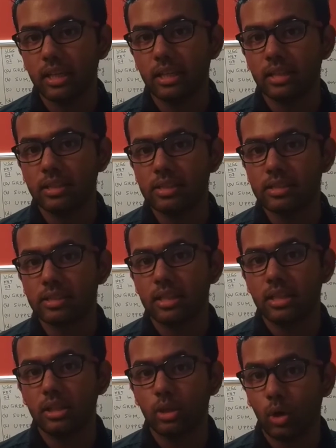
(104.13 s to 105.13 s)
is
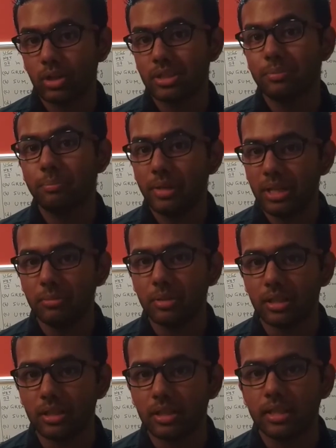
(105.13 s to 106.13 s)
not minimal.